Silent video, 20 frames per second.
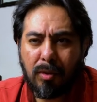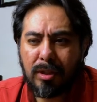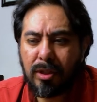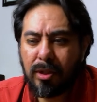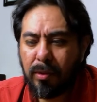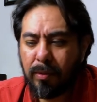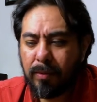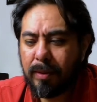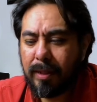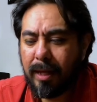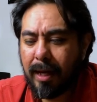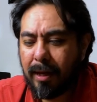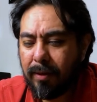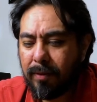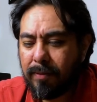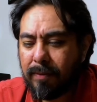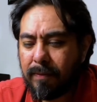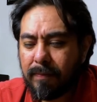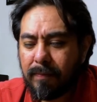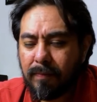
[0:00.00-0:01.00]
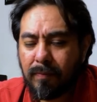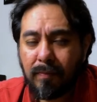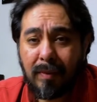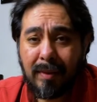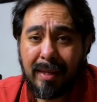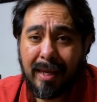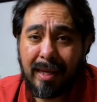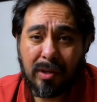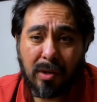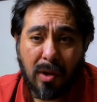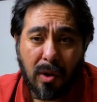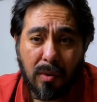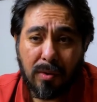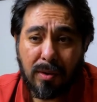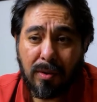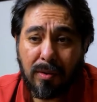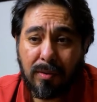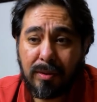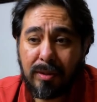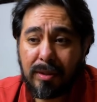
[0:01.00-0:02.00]
toned down. That
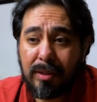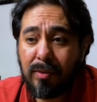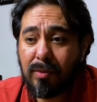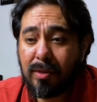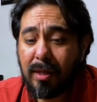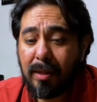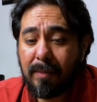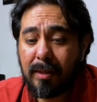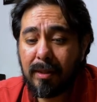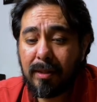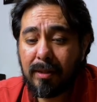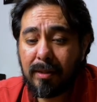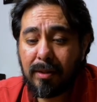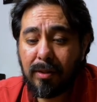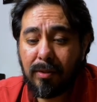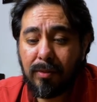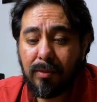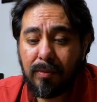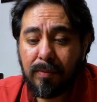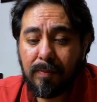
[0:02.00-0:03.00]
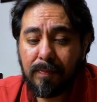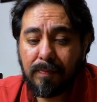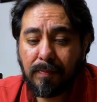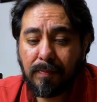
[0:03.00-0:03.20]
cocoa is still coming through,